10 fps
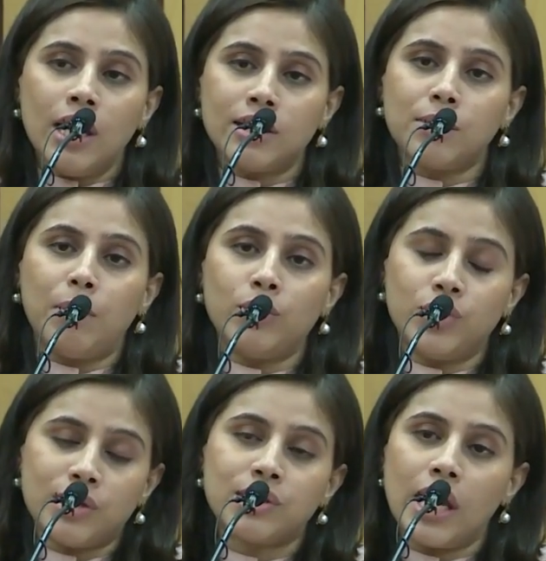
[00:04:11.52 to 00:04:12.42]
it's about
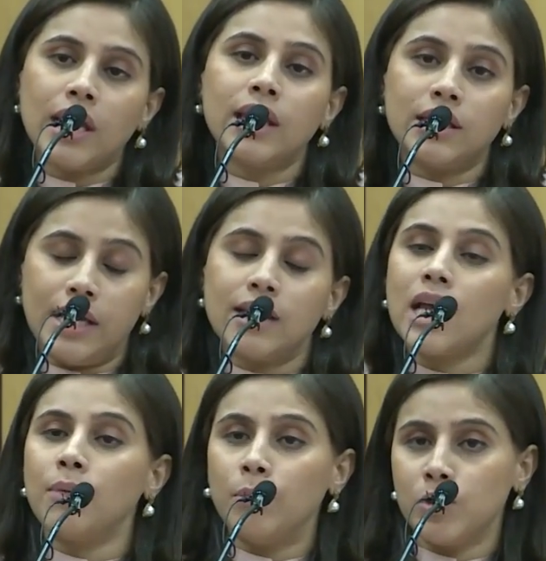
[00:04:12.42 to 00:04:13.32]
just saying that yes,
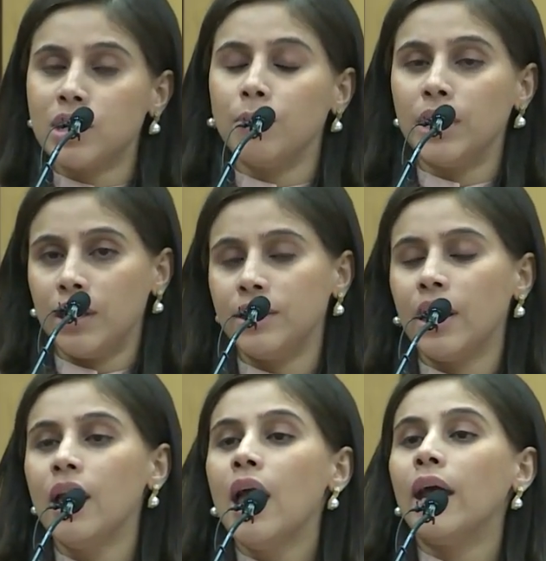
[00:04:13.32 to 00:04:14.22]
I'm a Muslim in
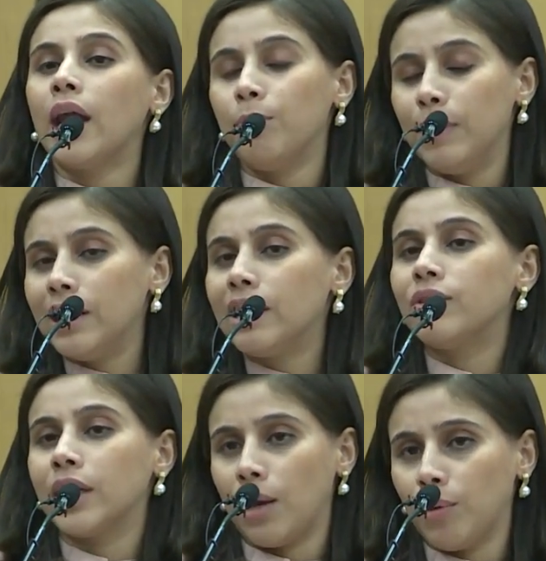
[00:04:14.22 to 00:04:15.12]
India, and I believe
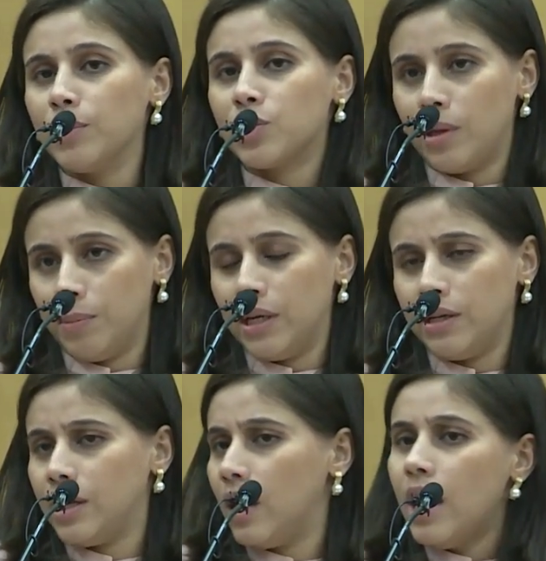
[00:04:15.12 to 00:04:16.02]
that I'm a Muslim in
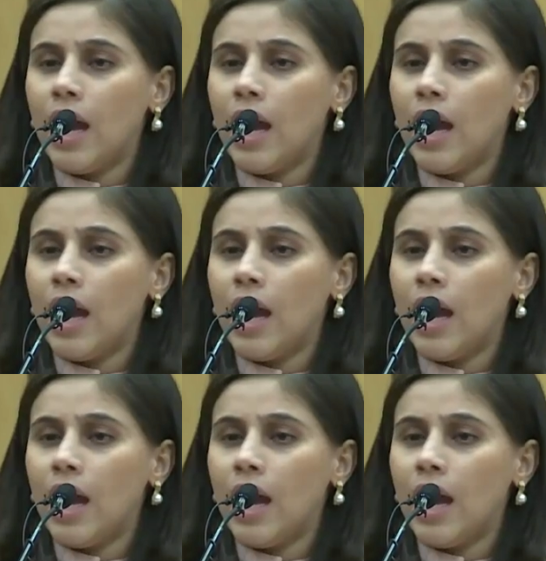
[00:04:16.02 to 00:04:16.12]
India.